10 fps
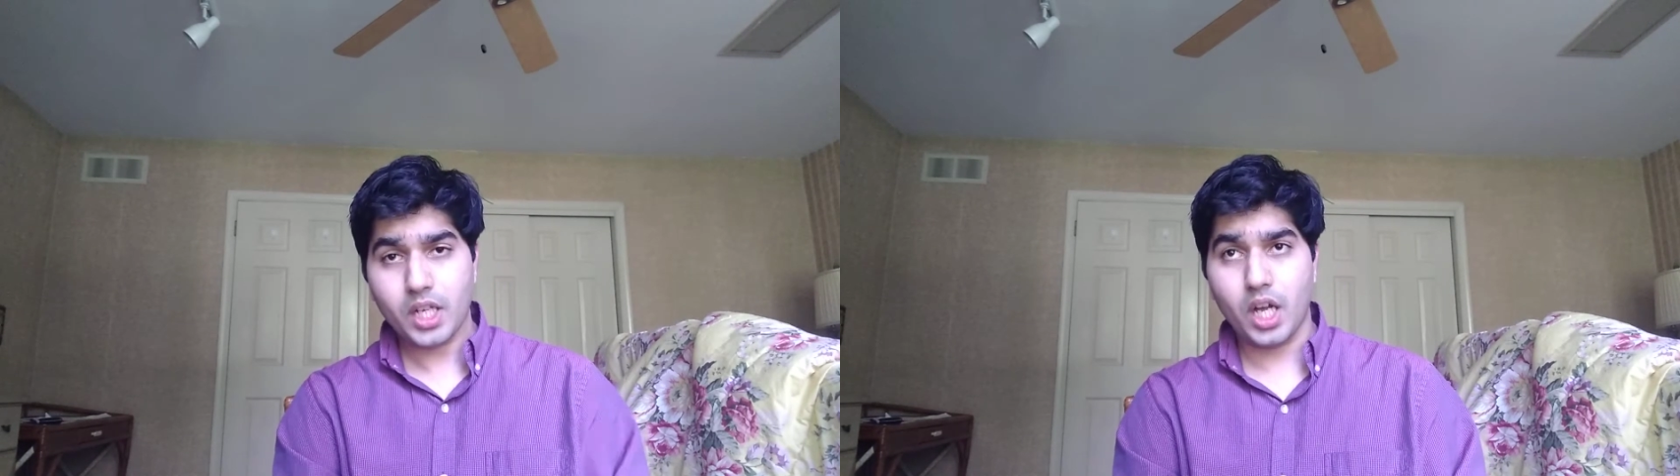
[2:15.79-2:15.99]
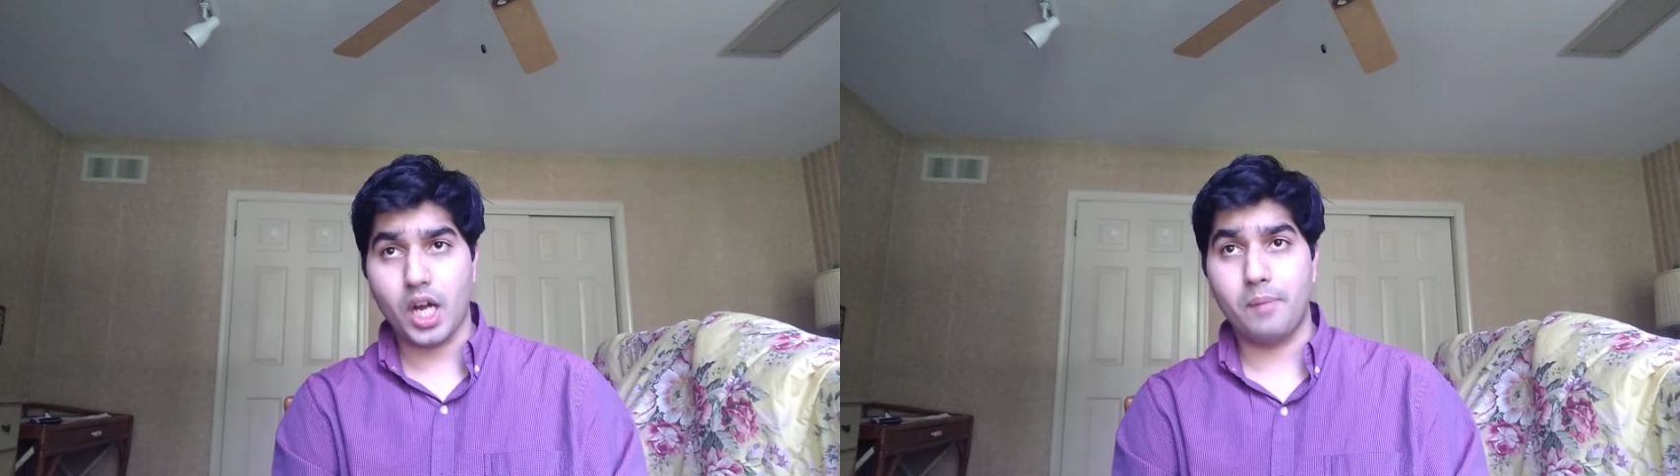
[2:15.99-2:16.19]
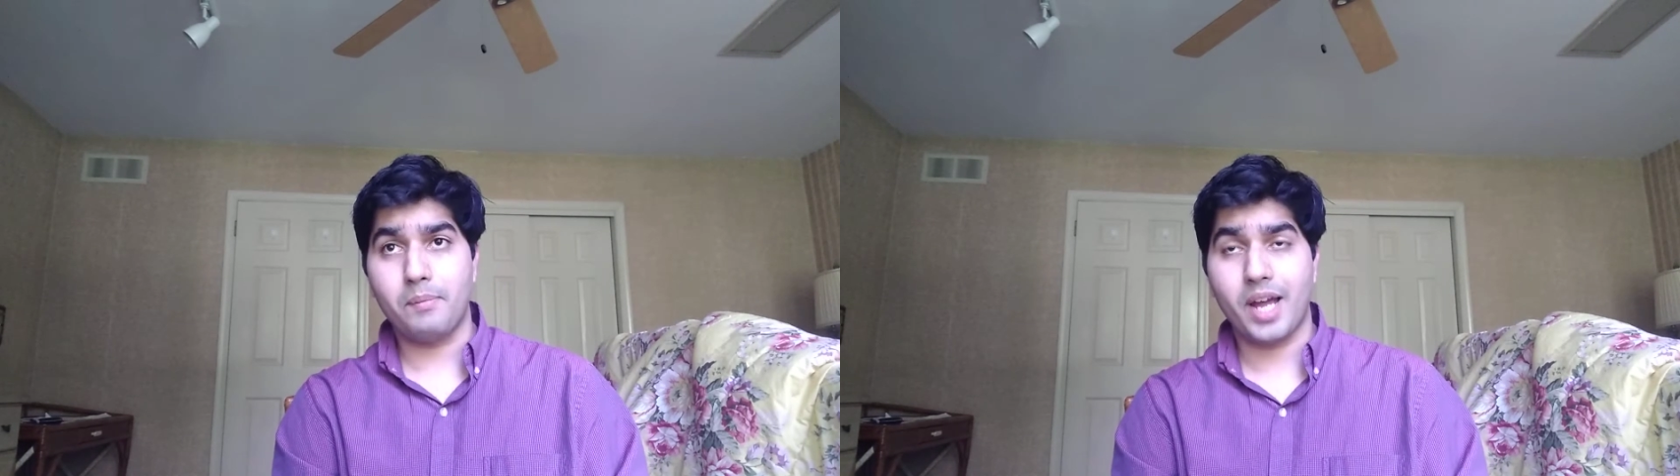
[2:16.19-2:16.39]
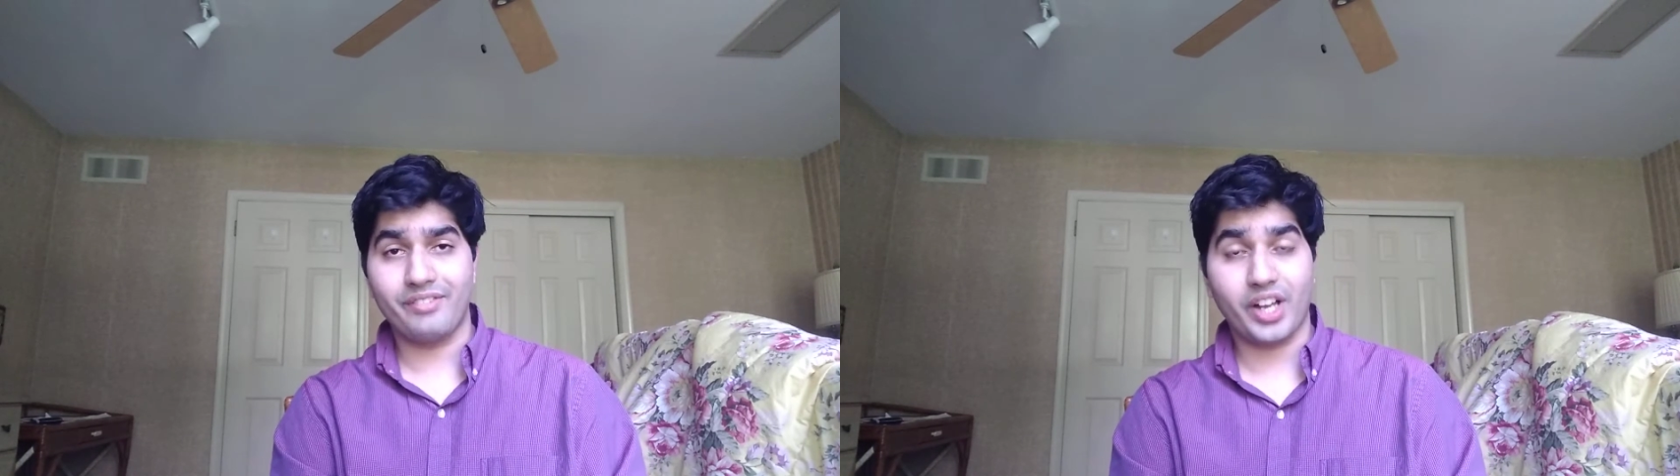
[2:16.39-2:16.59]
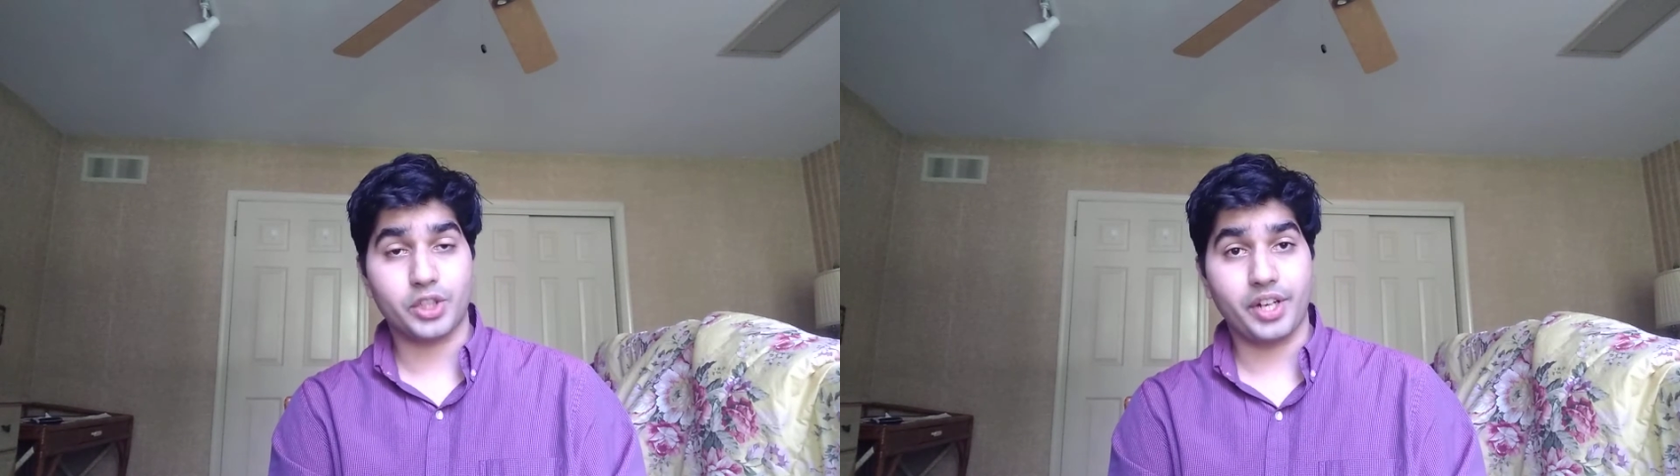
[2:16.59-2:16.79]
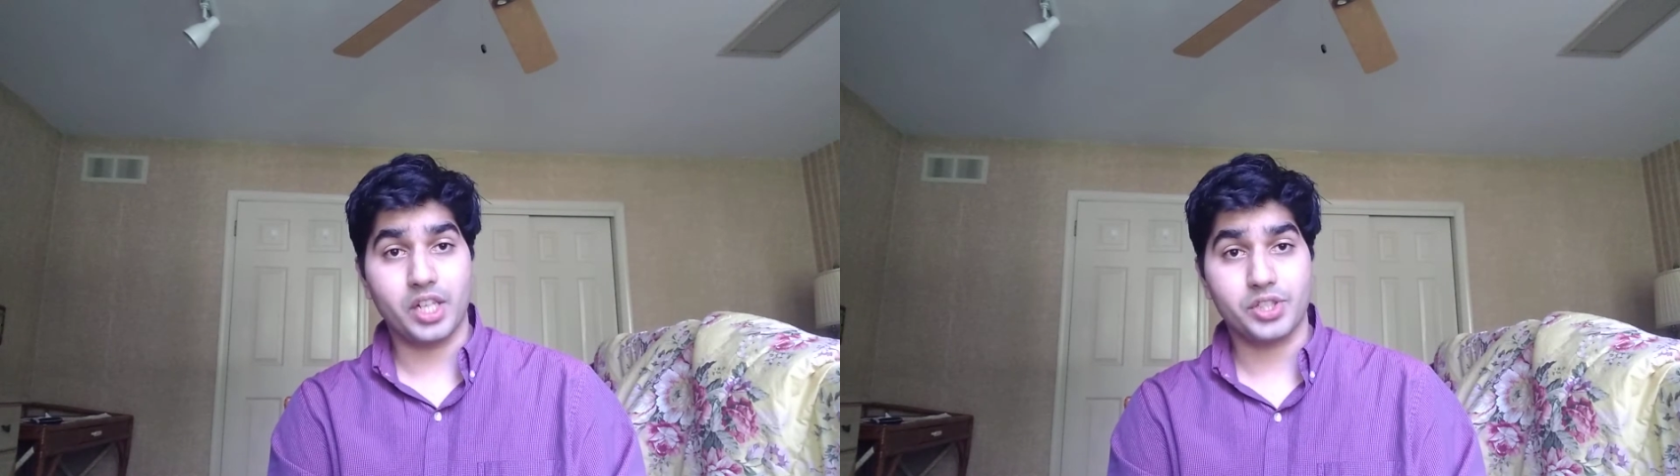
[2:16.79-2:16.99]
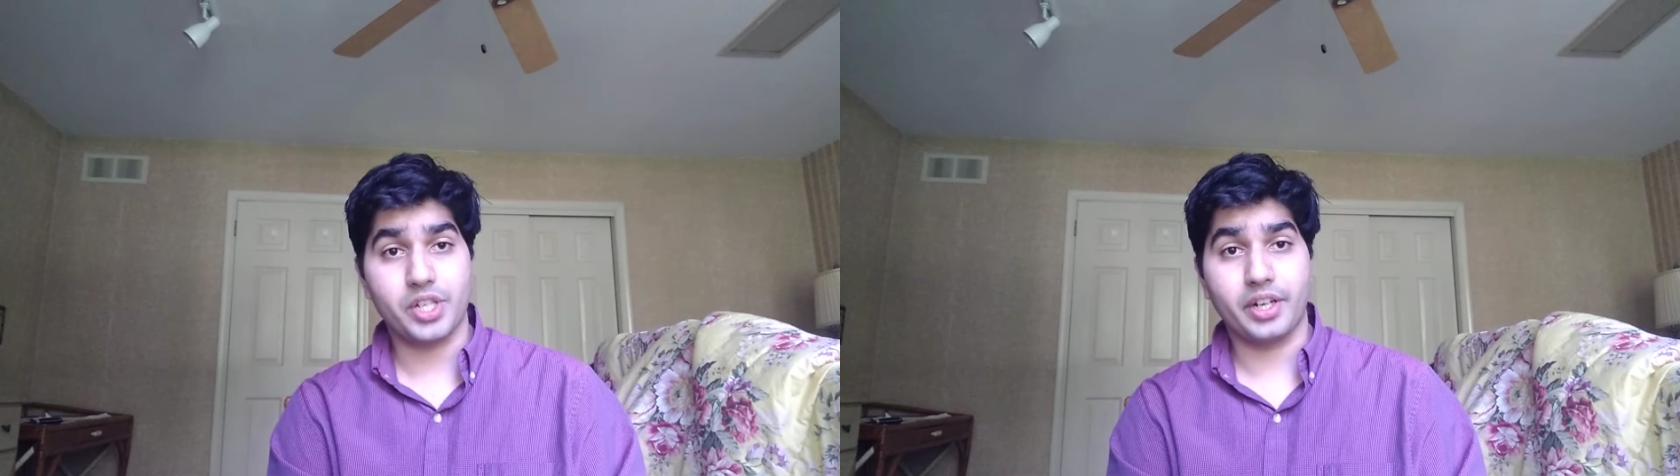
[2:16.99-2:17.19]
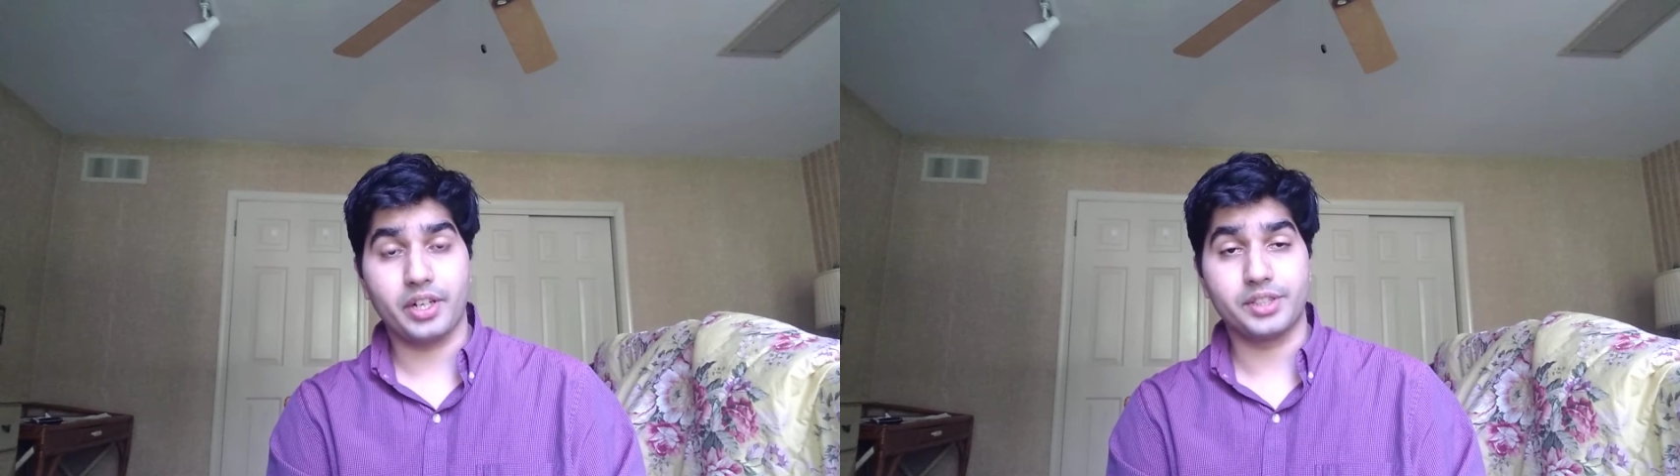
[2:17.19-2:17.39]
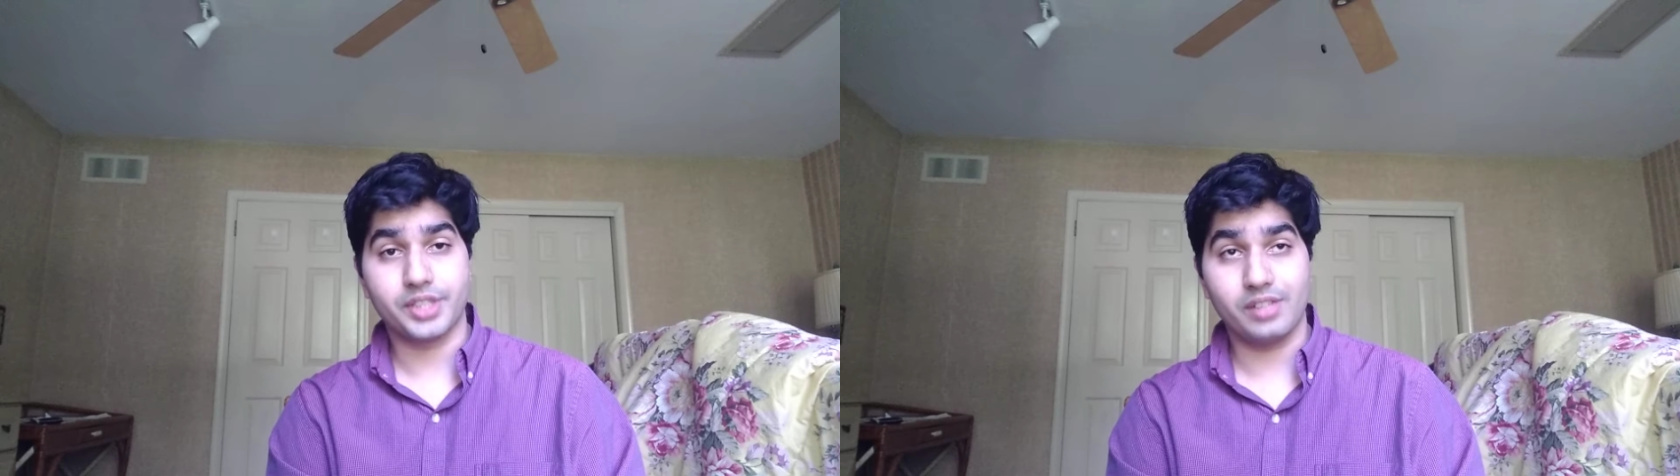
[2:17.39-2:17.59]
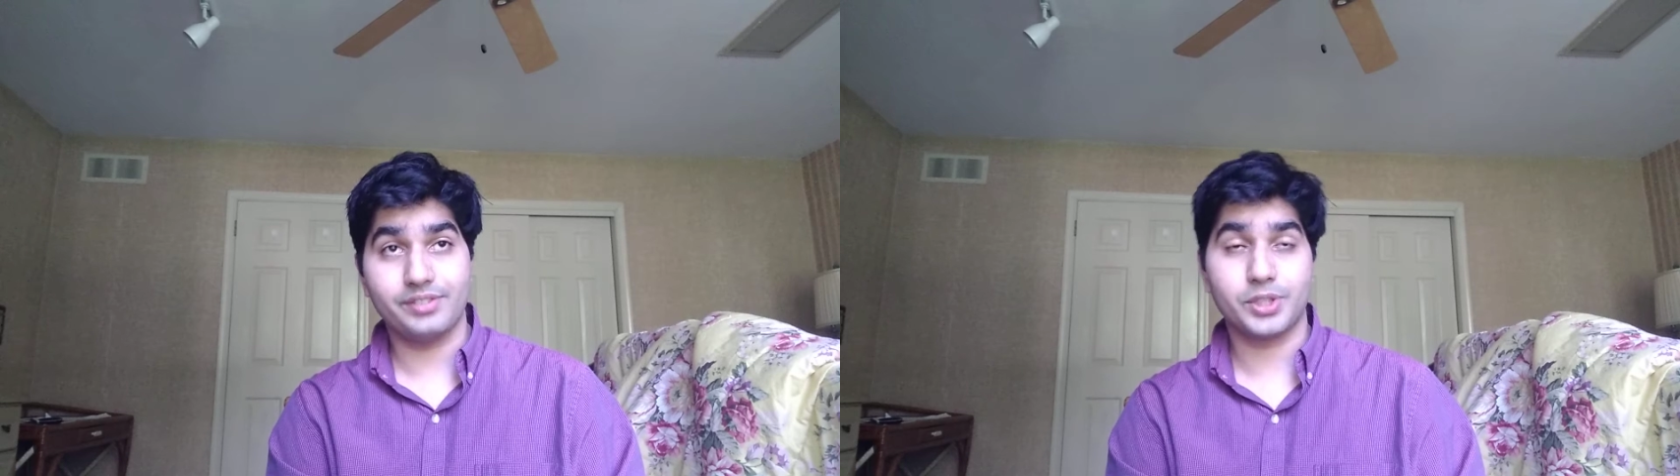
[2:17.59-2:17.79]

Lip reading: manufacturing engineering in itself.